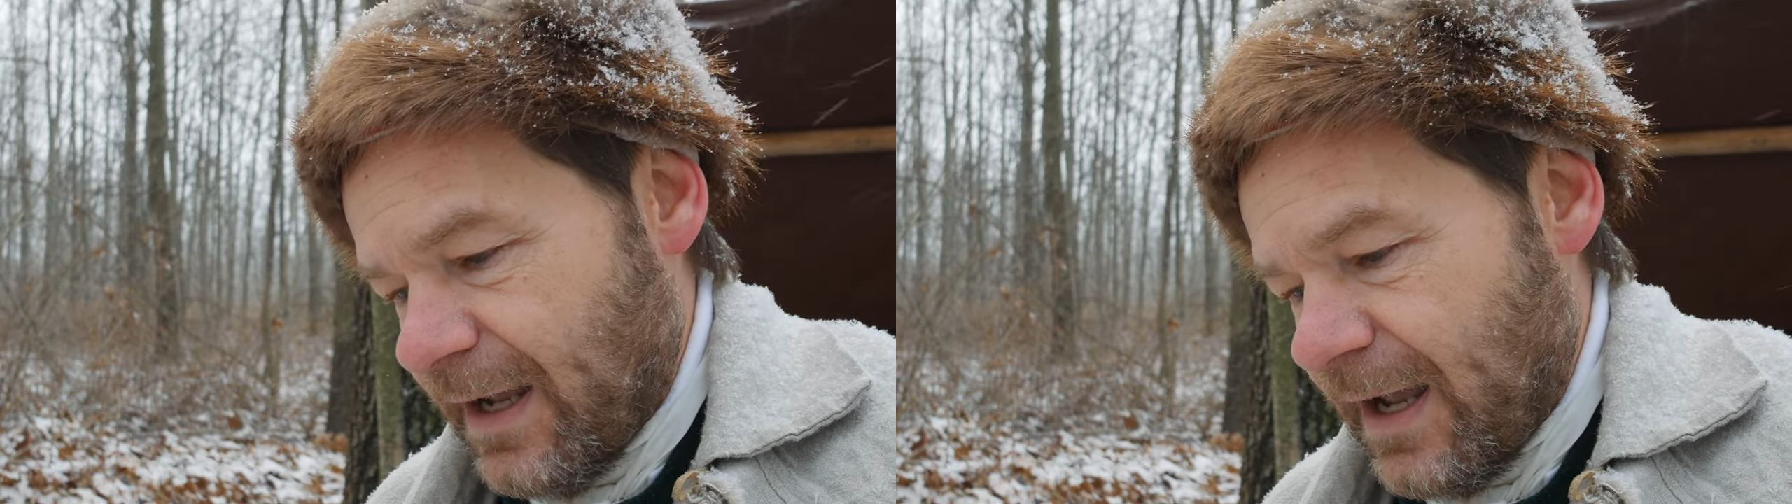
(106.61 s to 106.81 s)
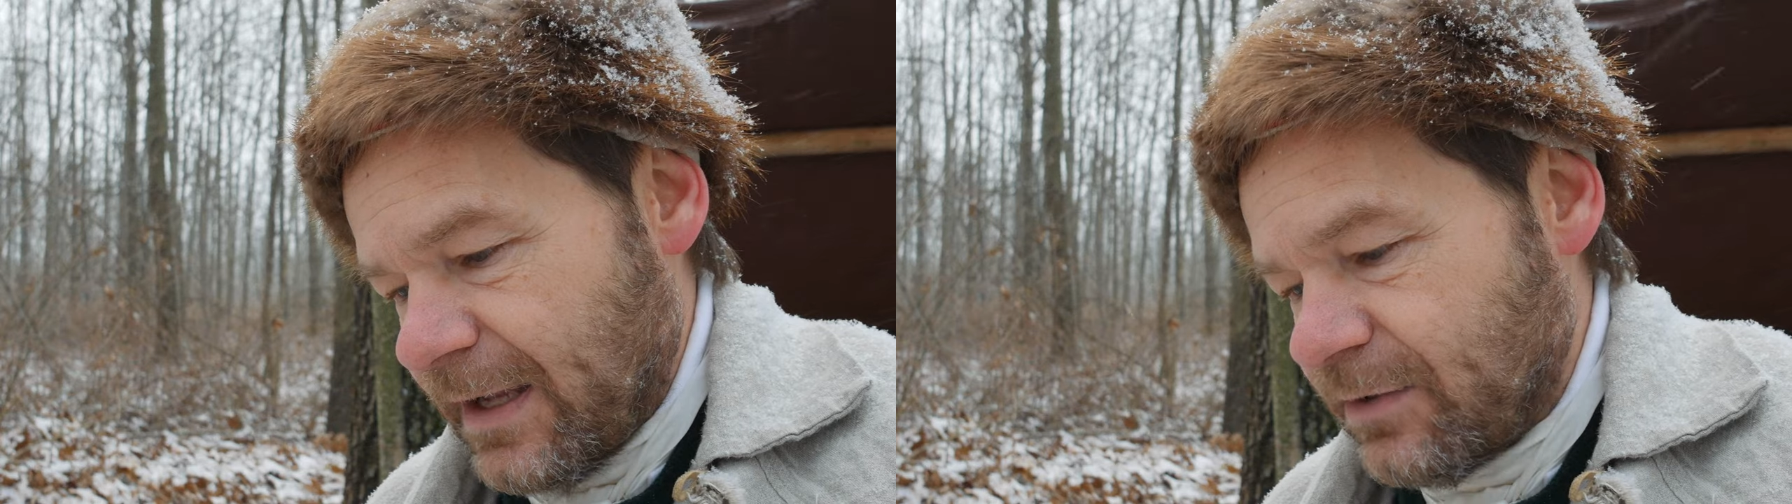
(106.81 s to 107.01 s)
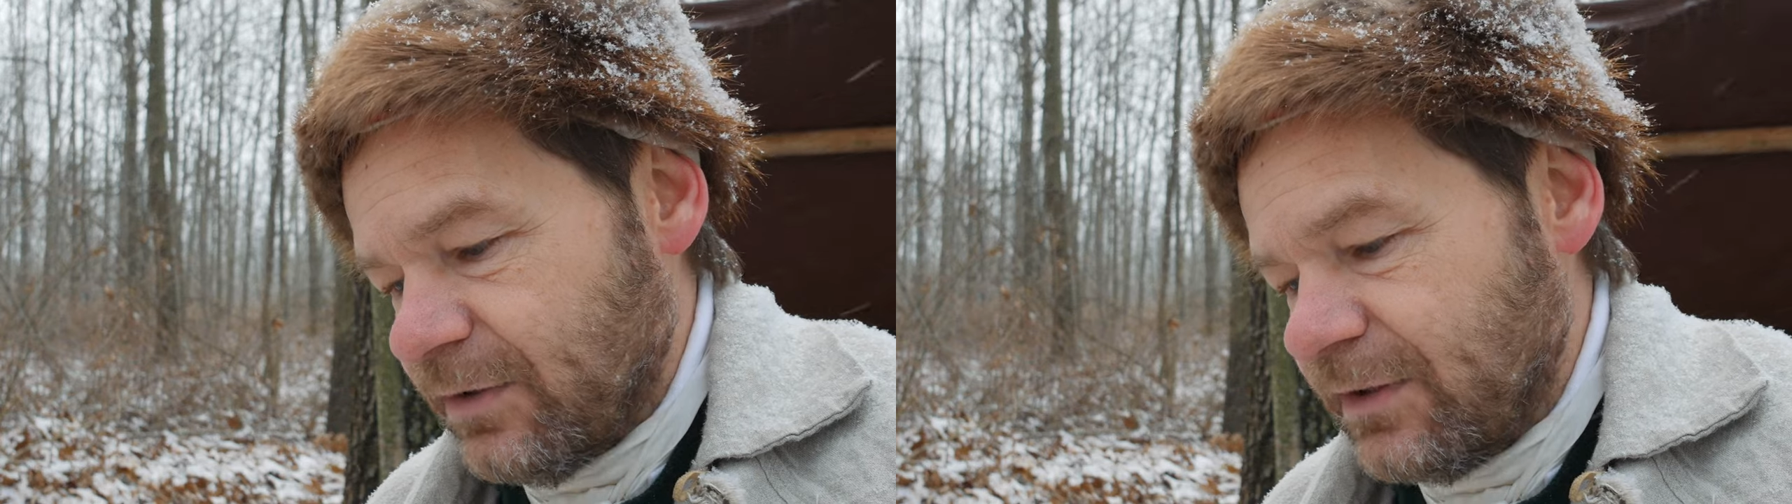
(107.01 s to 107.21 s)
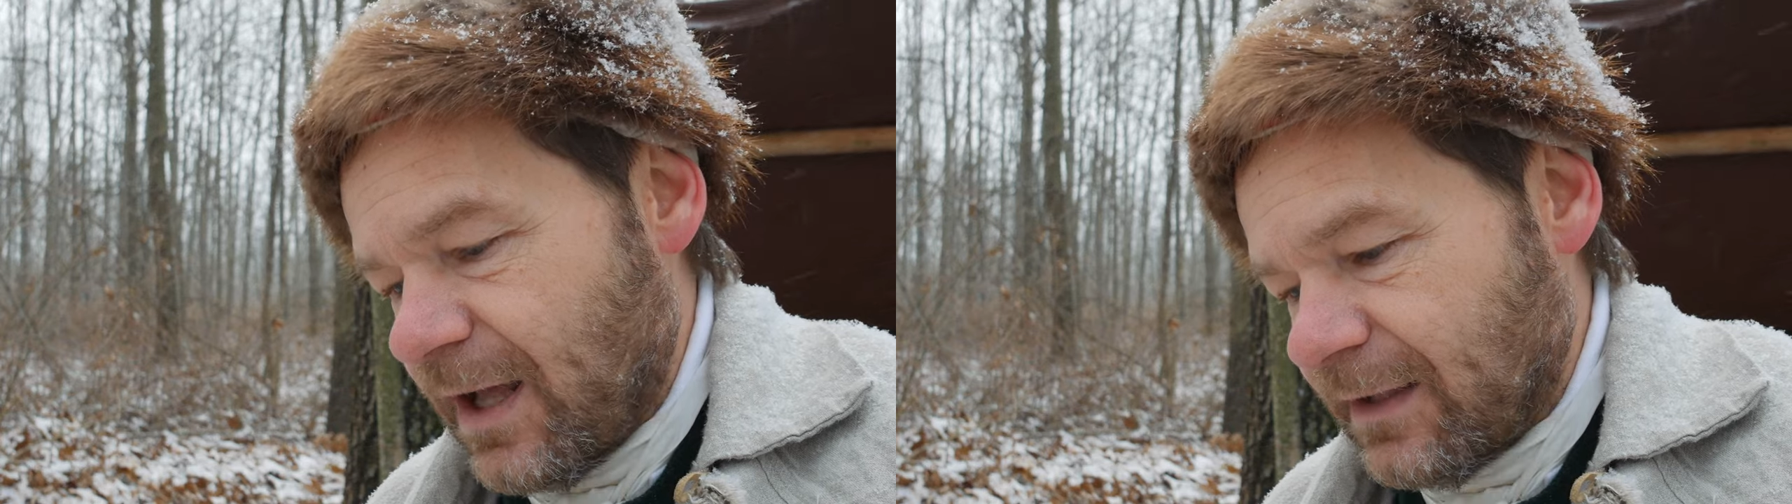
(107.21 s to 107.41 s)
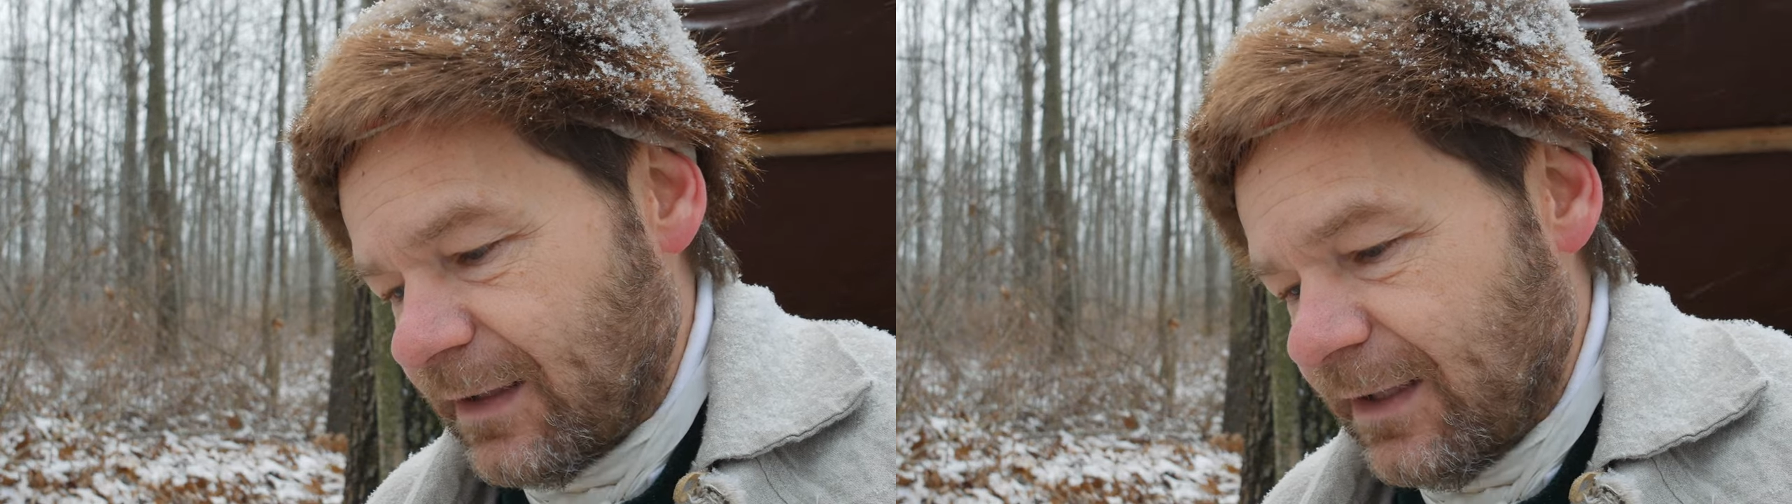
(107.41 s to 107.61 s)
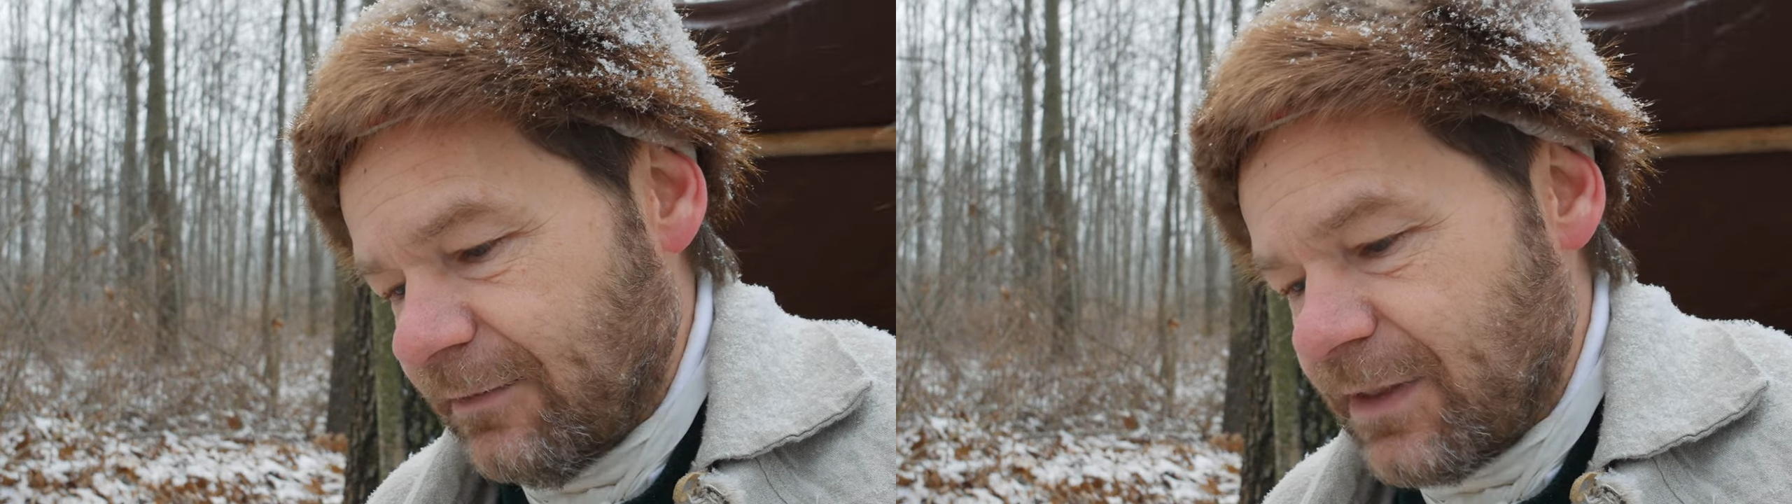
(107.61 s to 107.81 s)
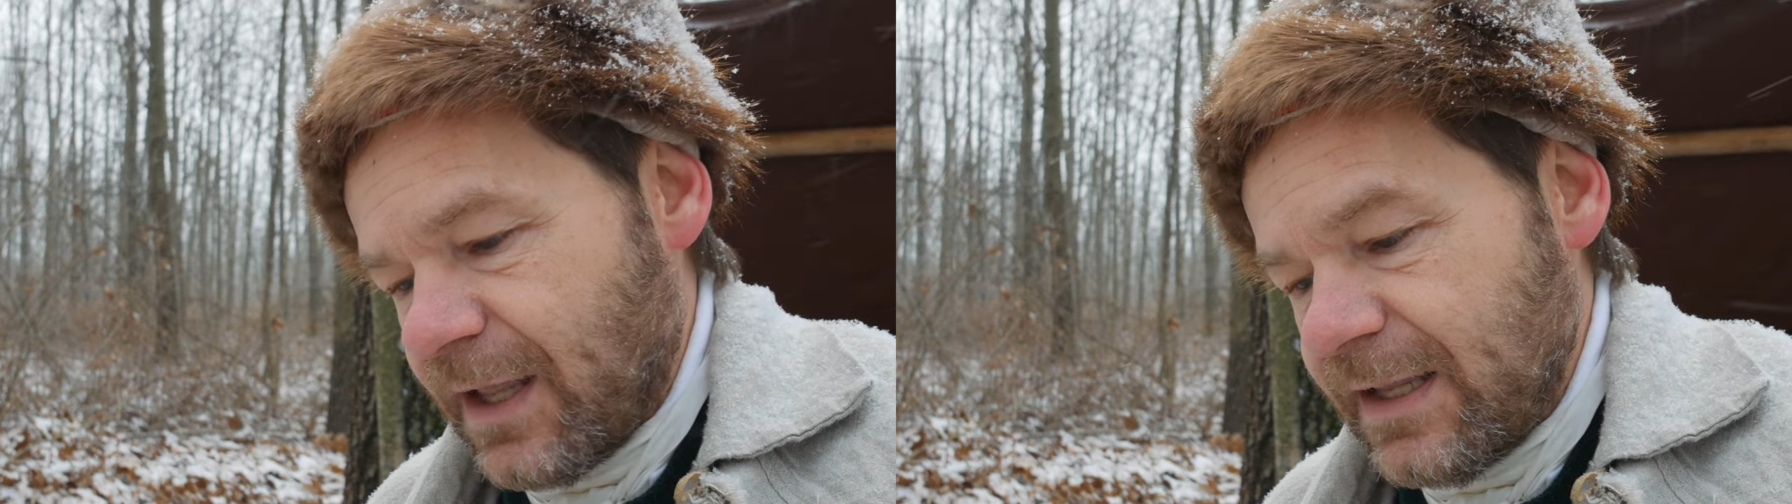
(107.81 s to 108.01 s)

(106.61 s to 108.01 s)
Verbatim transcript: I could not leave the